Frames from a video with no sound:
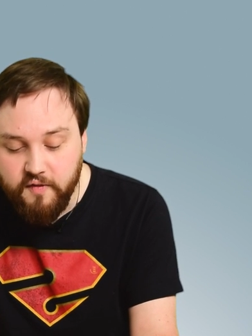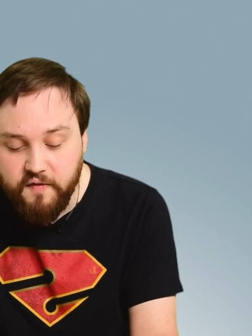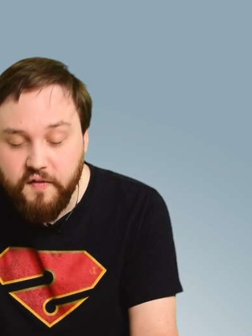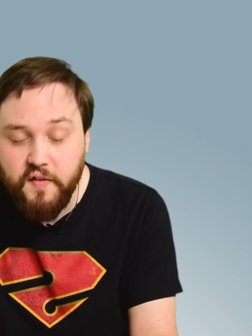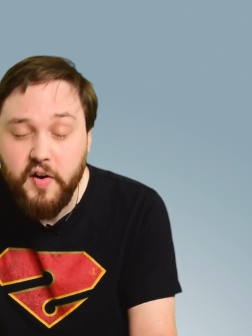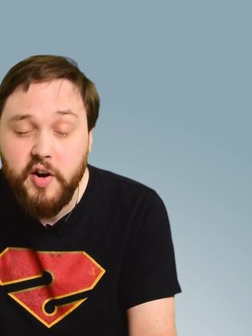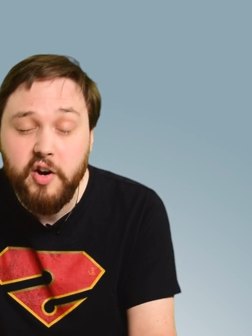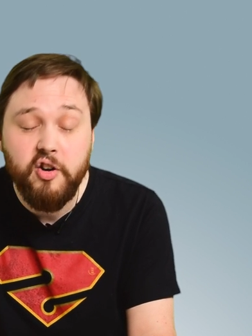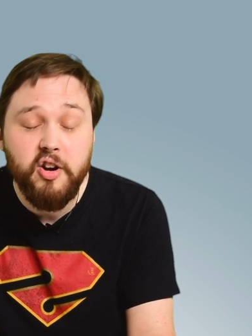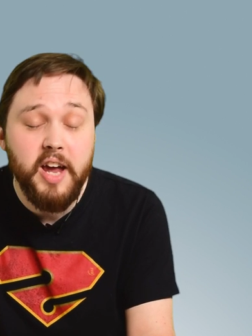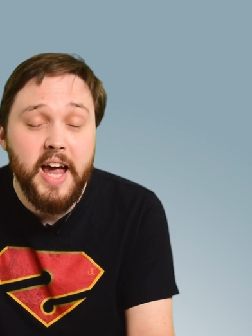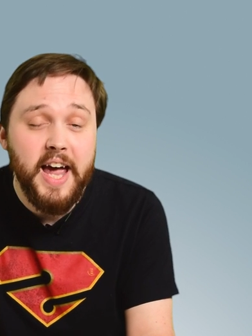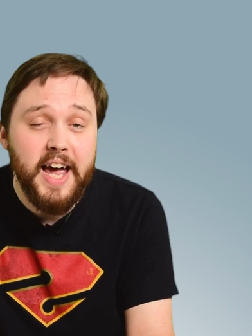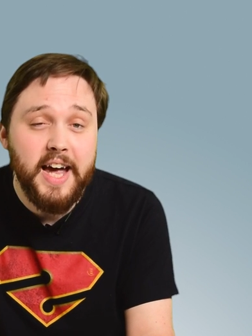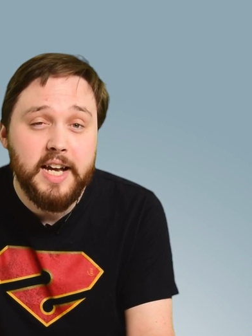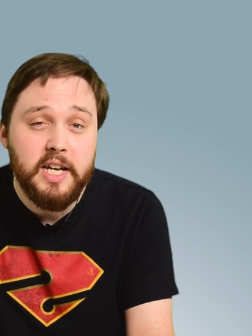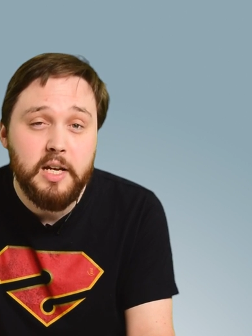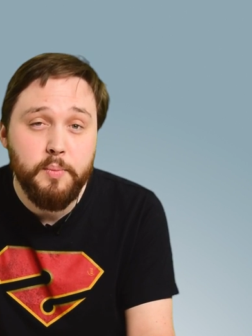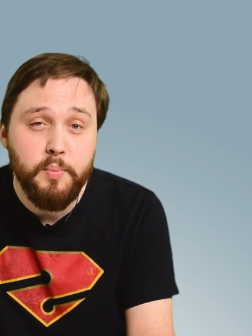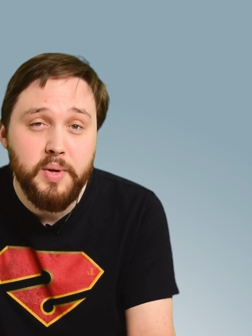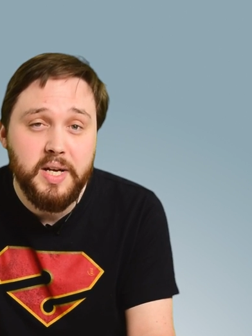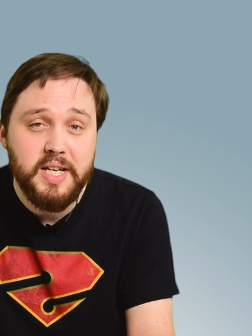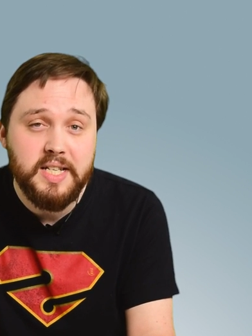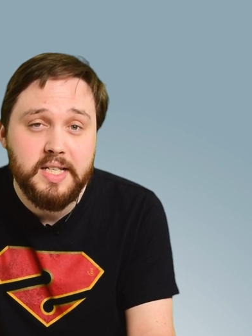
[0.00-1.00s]
Very
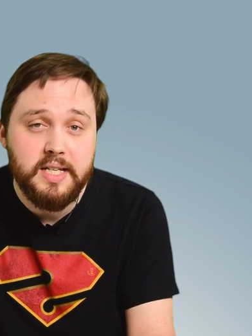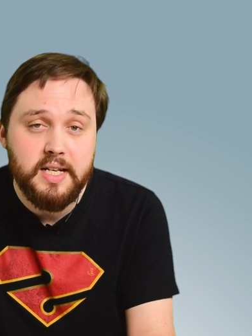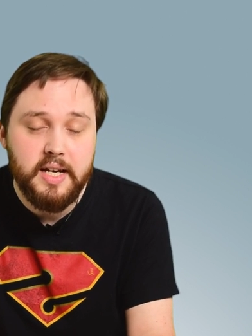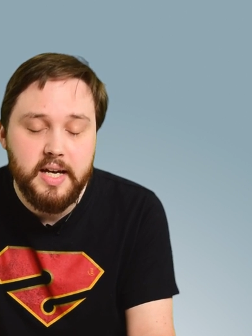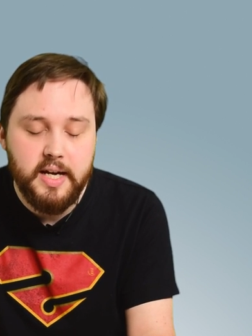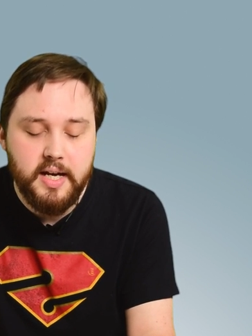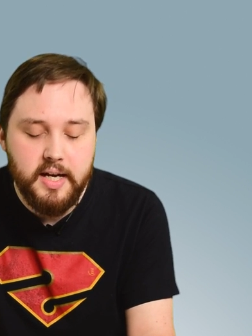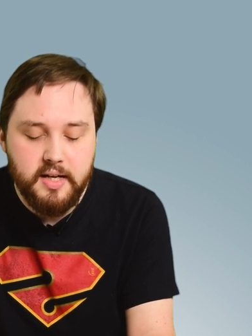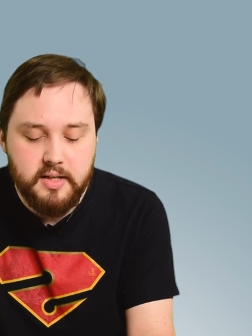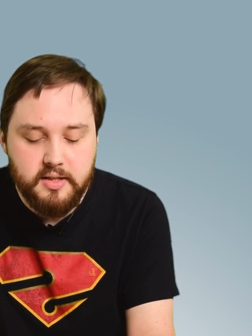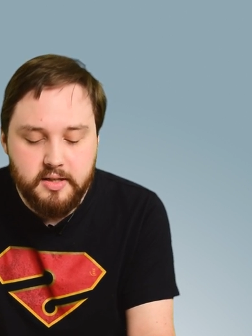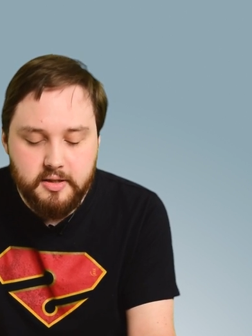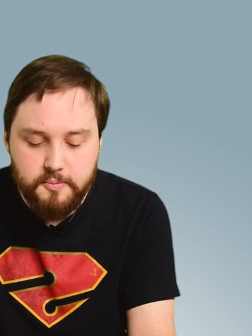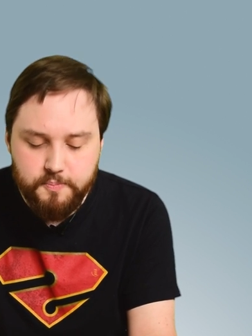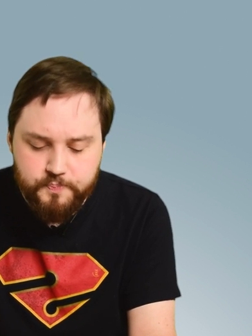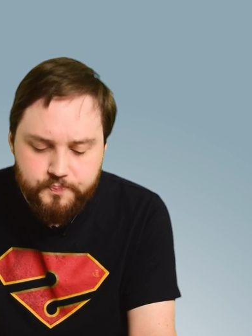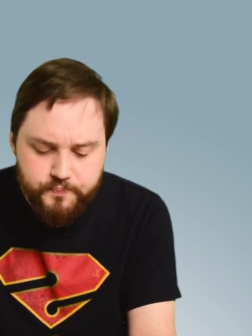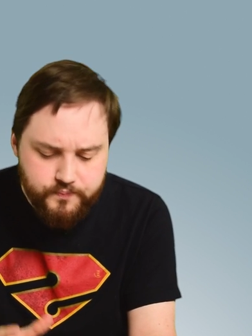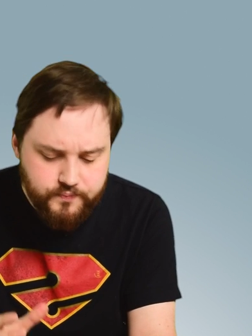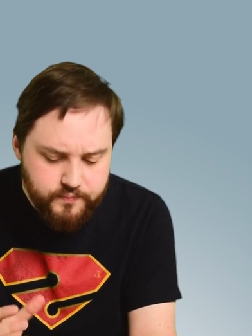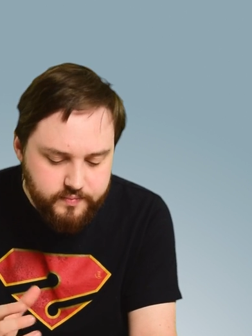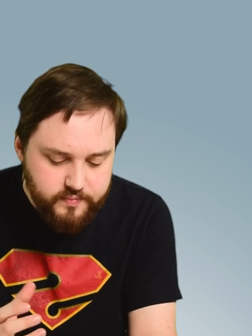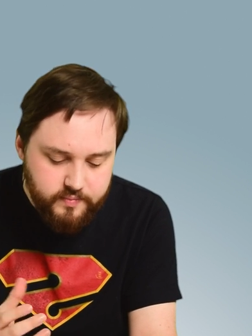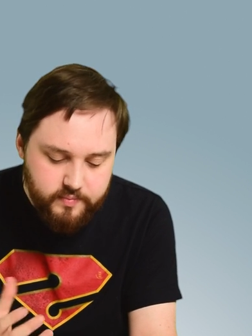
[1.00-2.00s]
handy piece of kit.
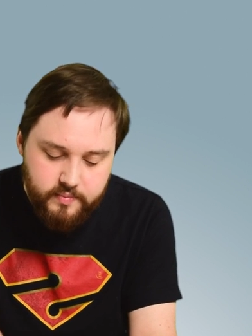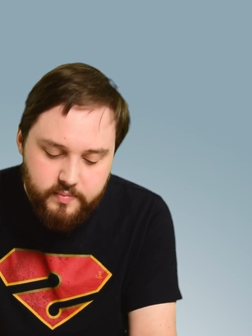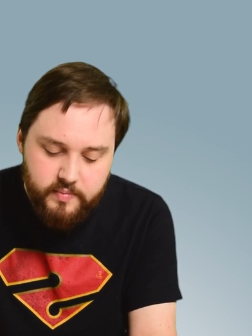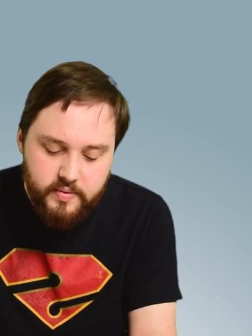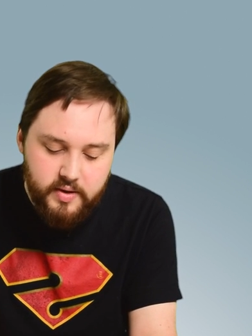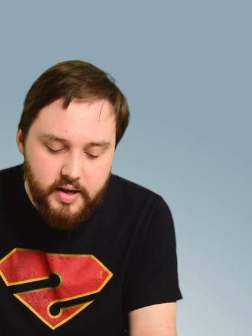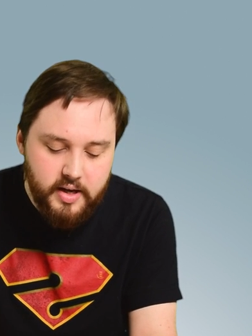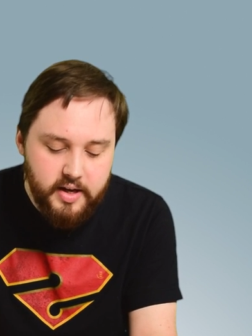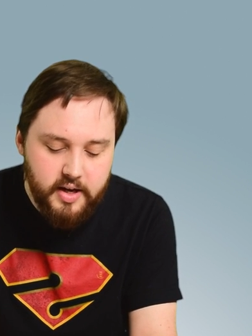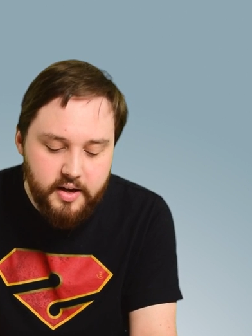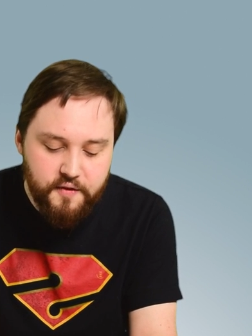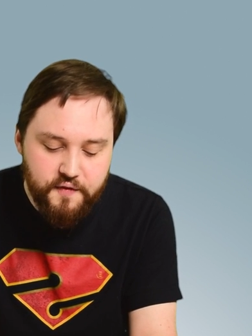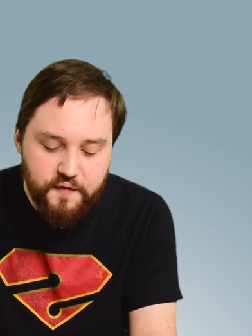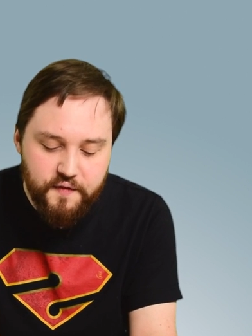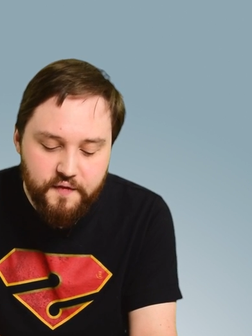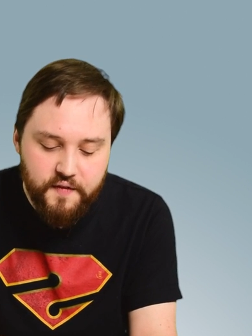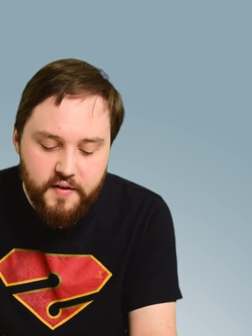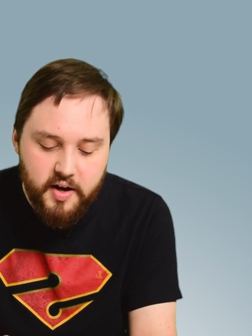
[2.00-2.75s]
If